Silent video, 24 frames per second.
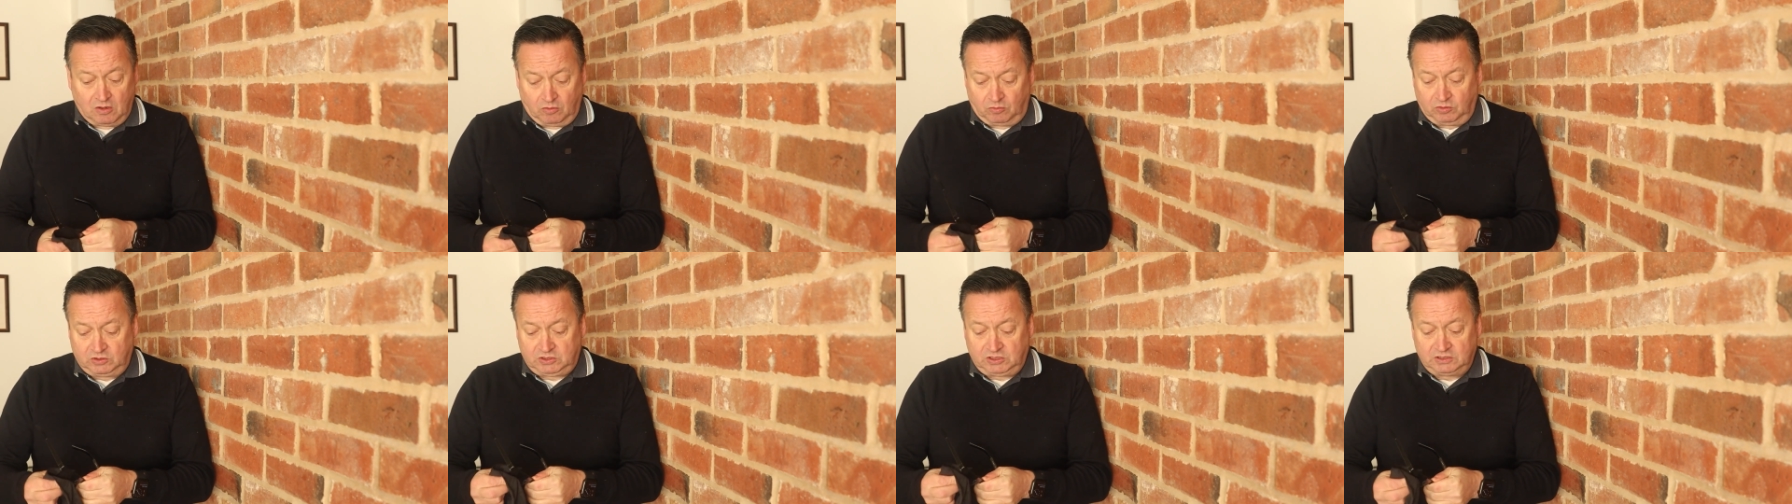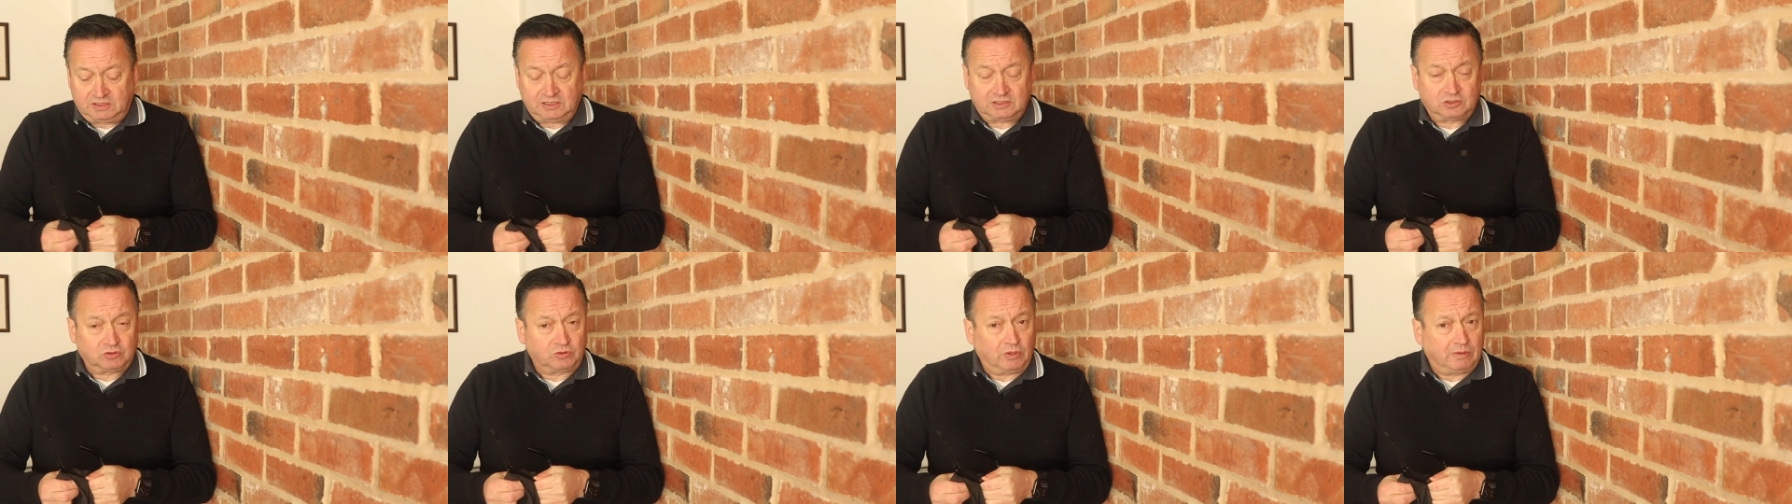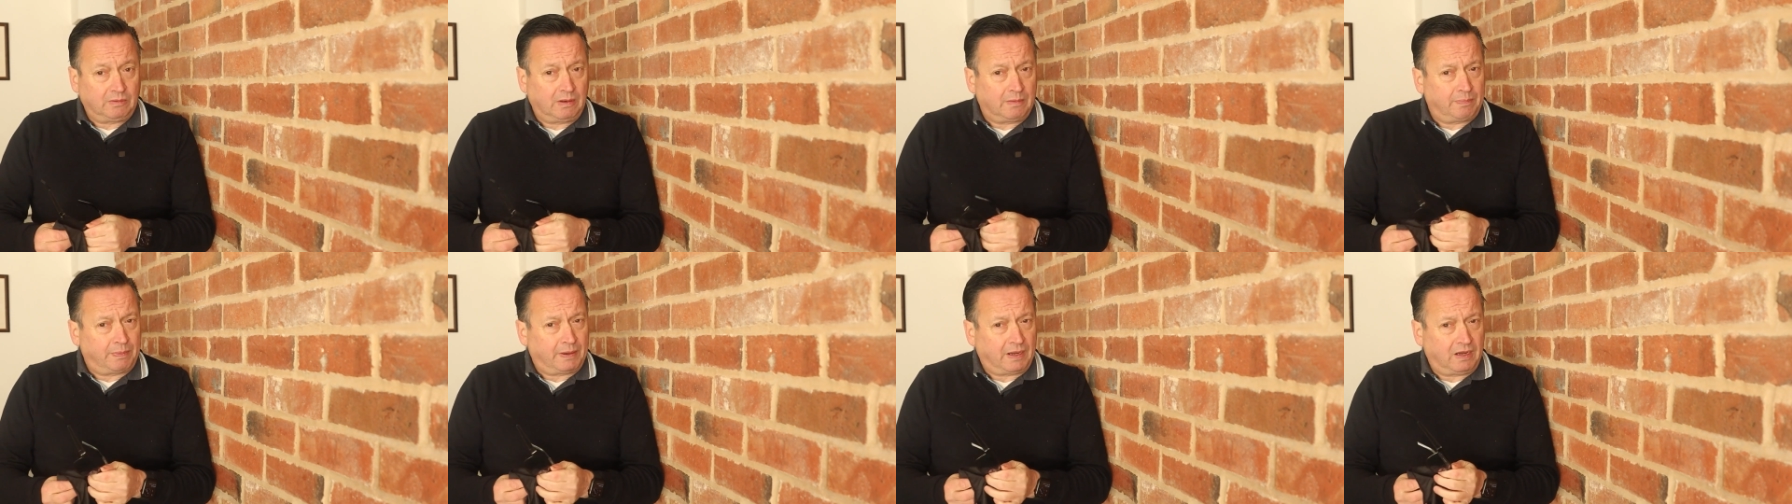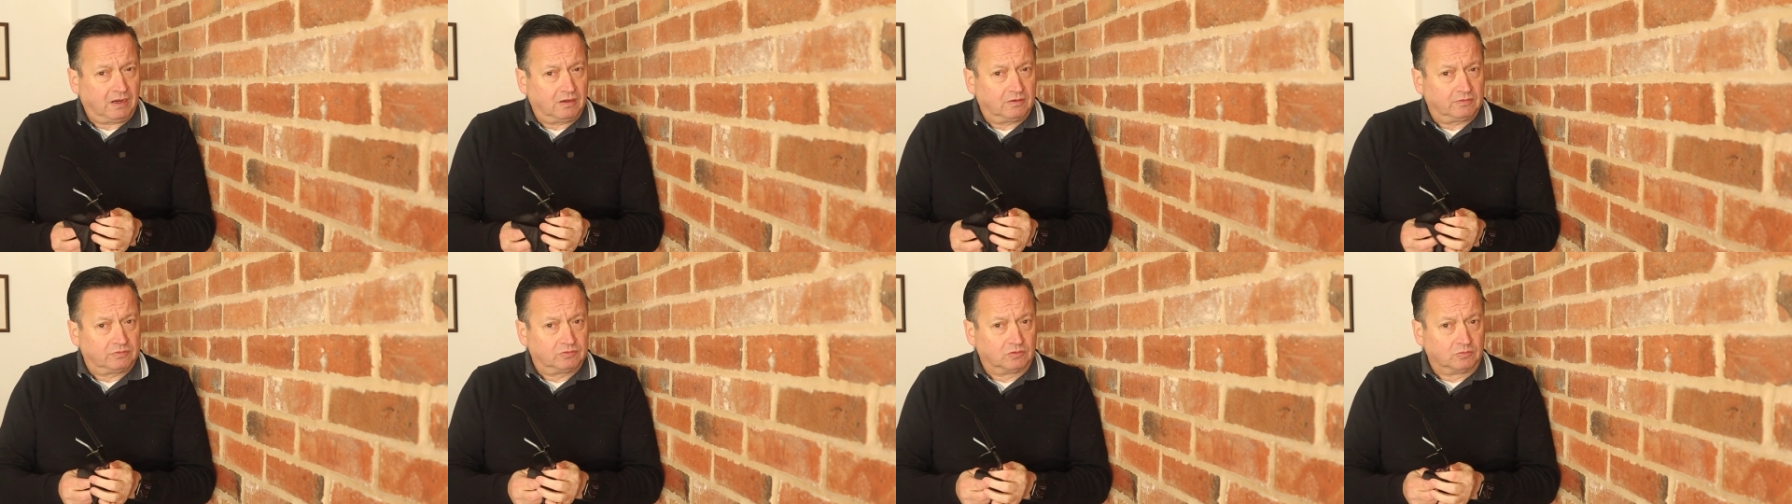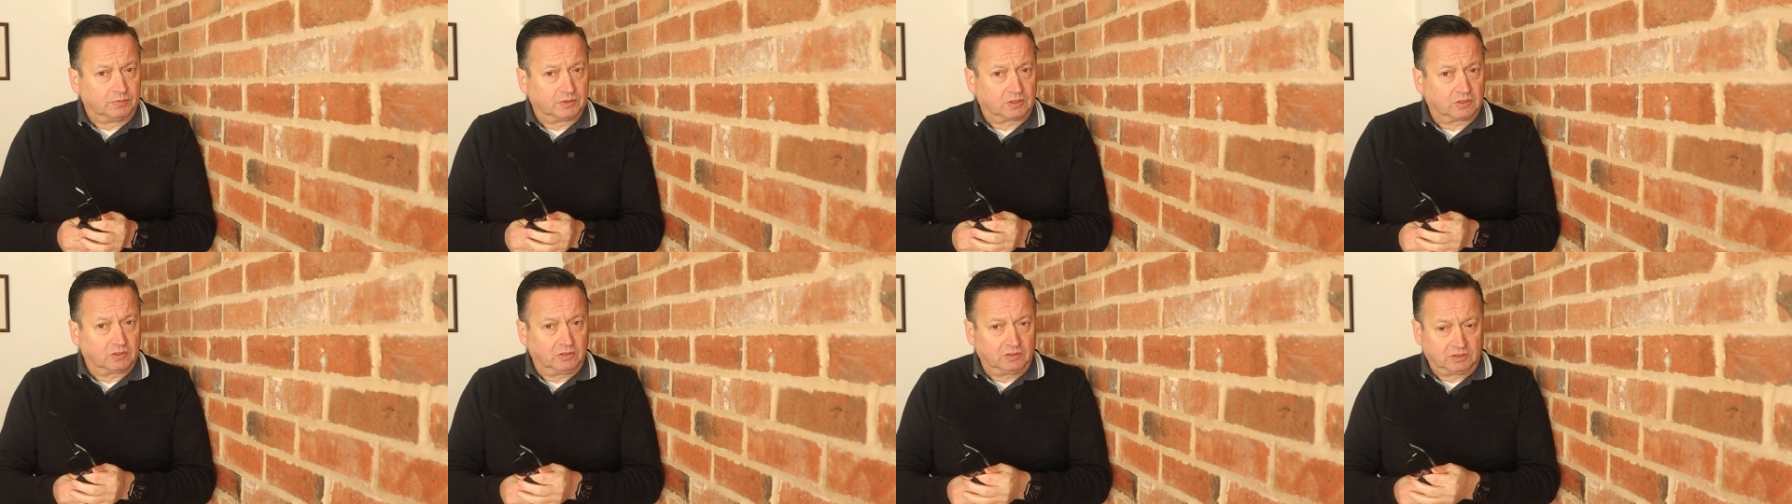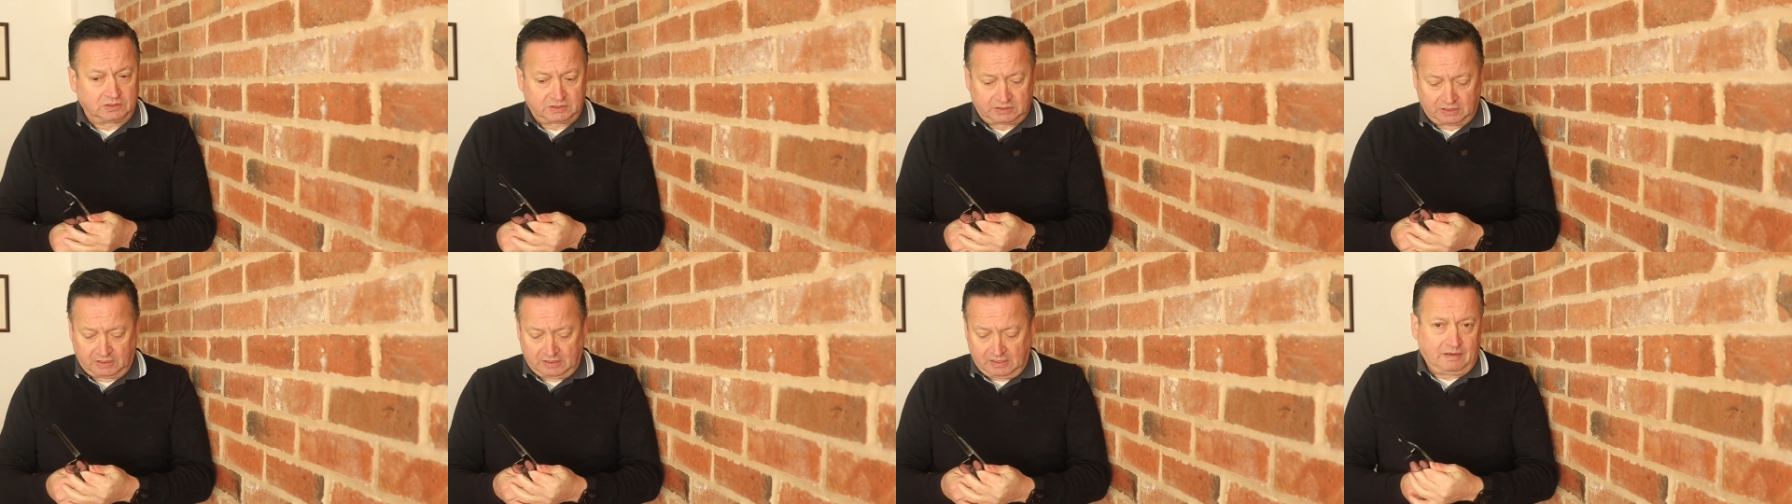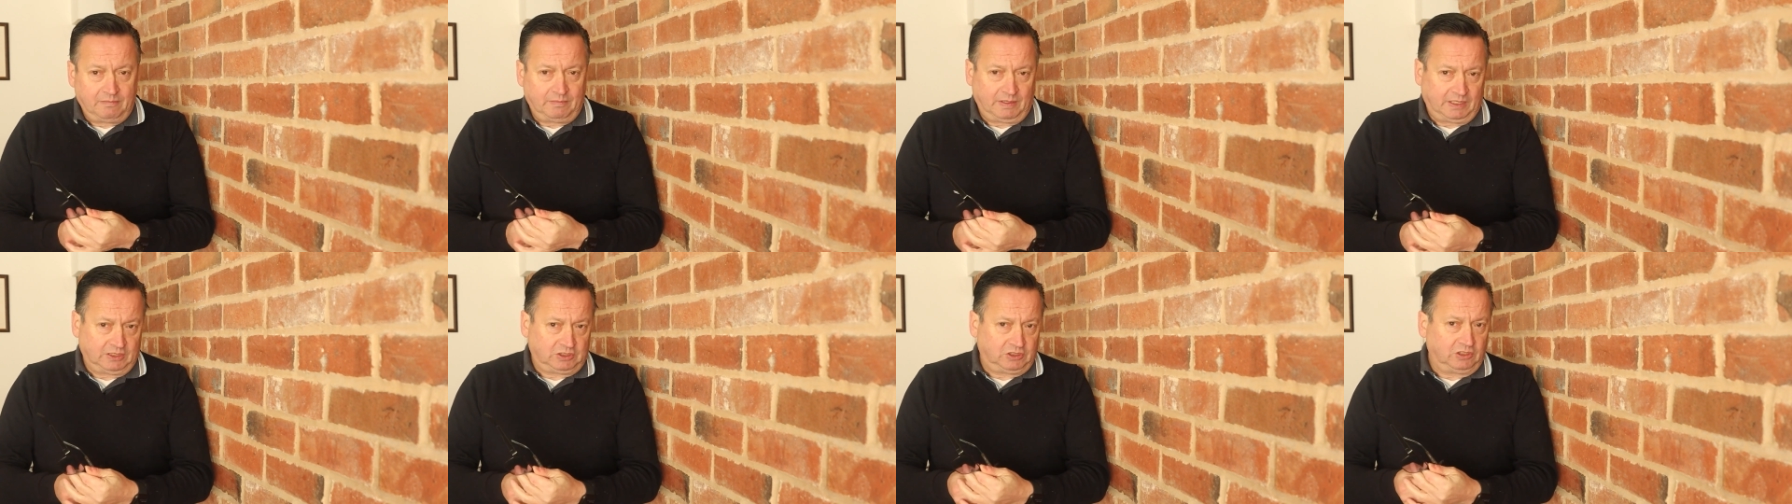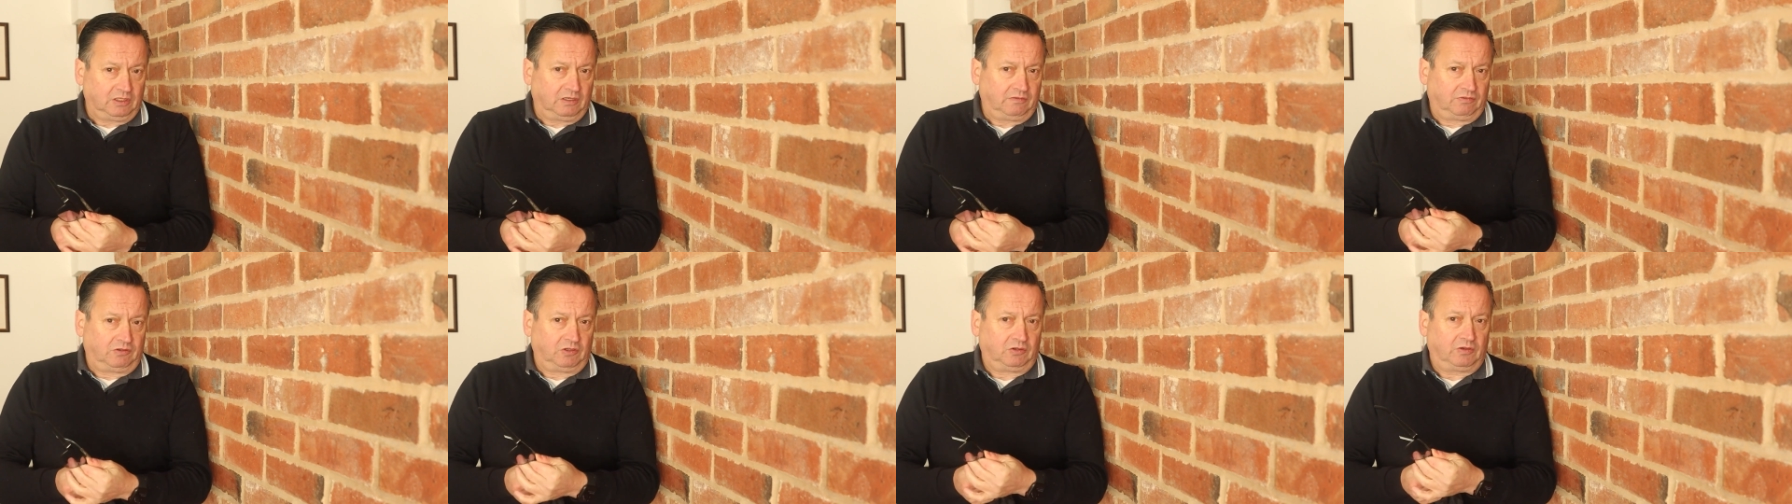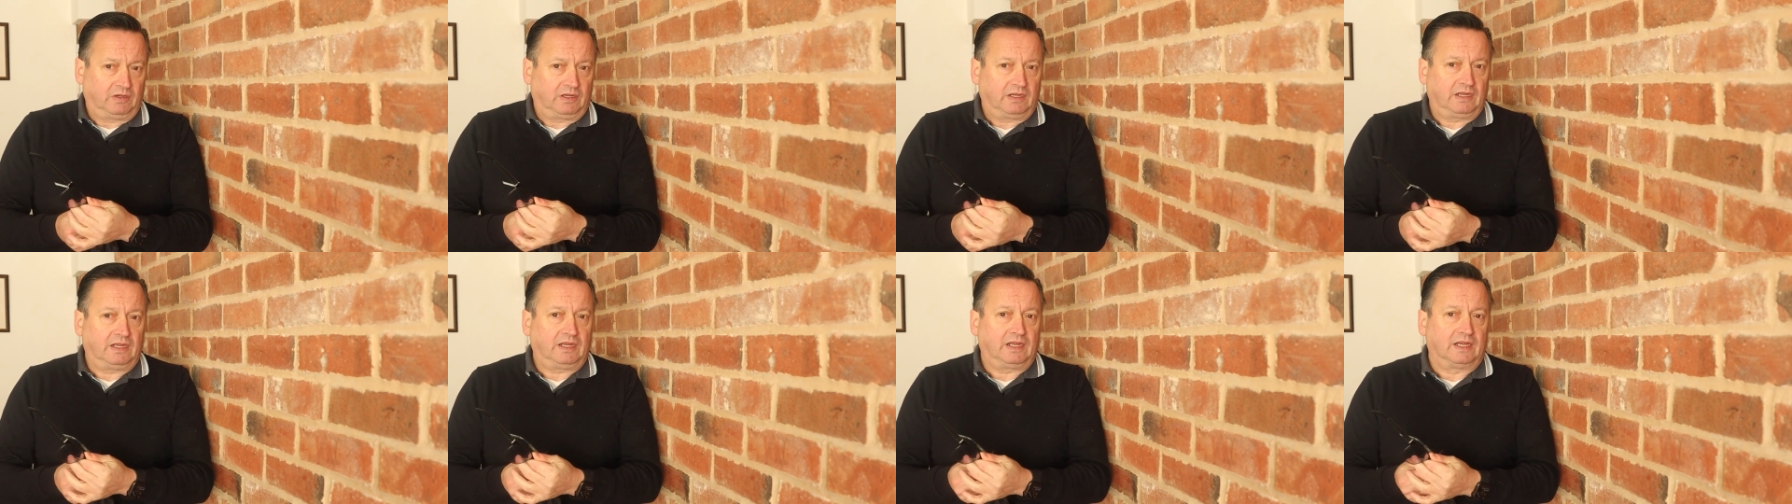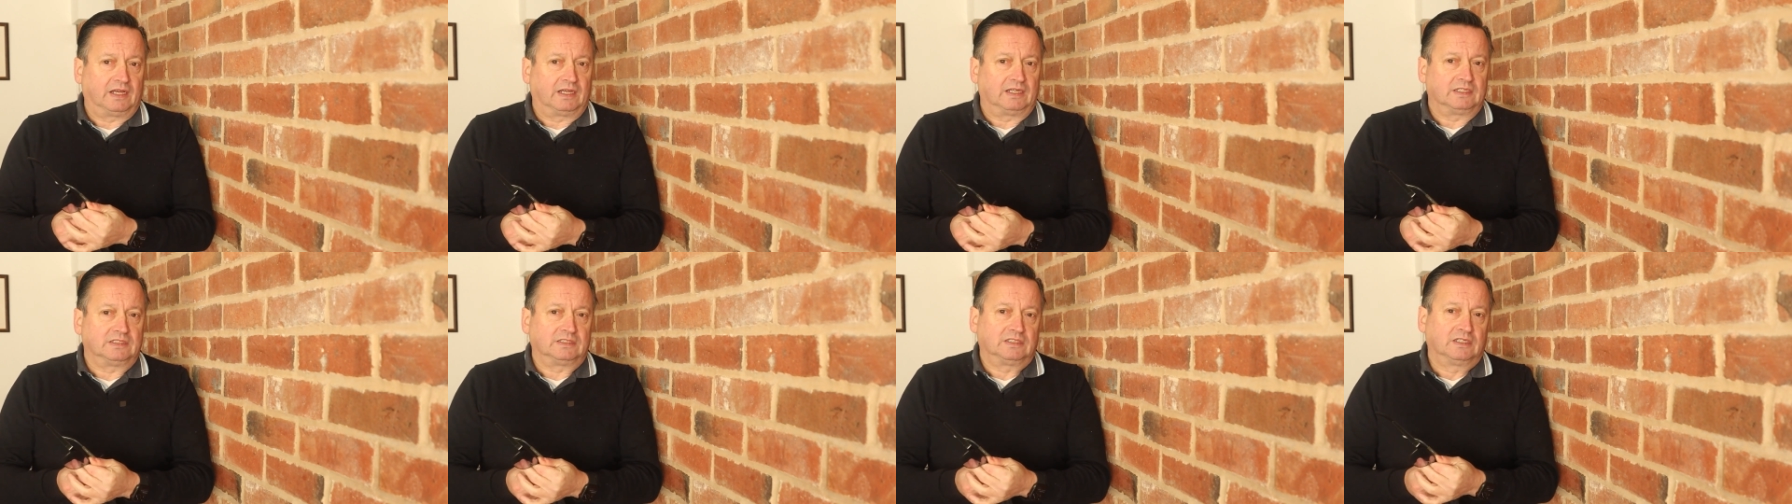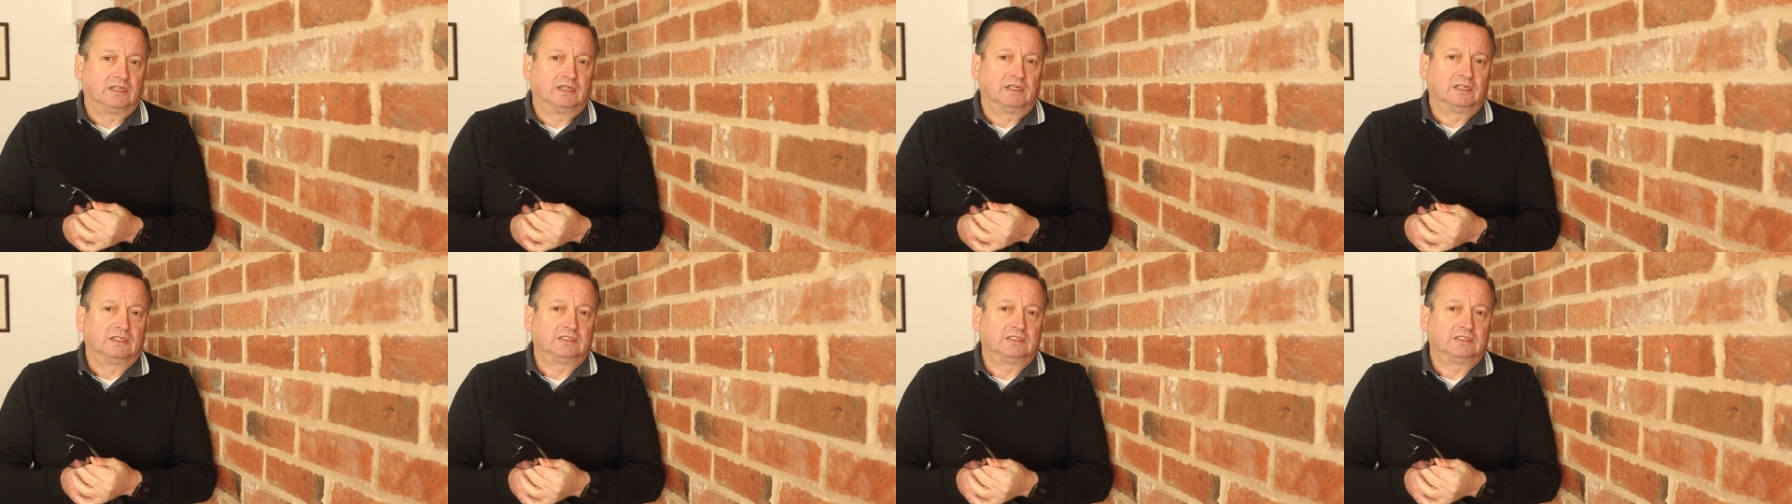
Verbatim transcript: which is extremely powerful because imagine if you had